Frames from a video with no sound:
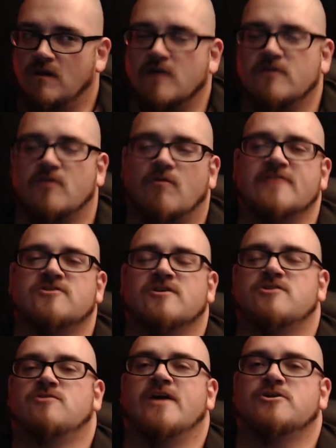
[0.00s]
under the right
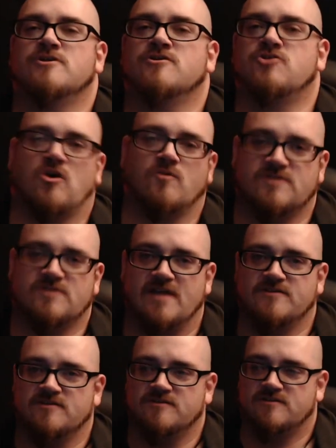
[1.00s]
situations,
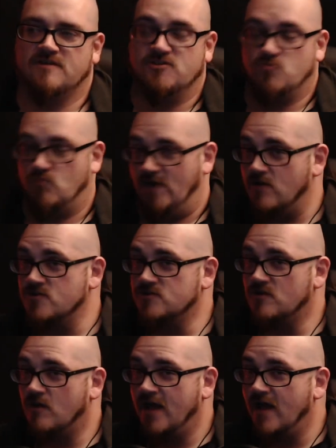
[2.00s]
circumstances. It's rare
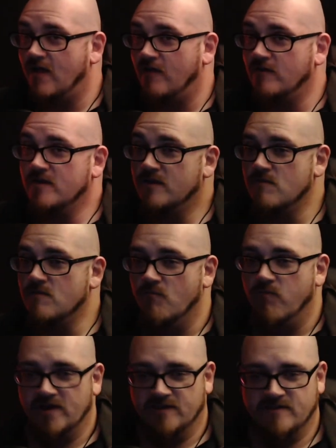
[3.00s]
as all hell,
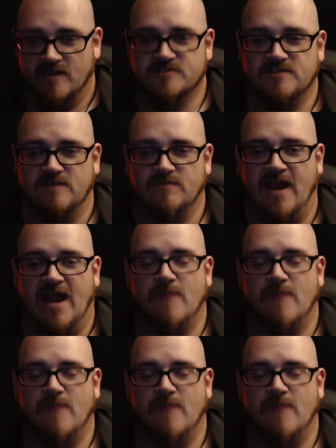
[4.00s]
but it does seem to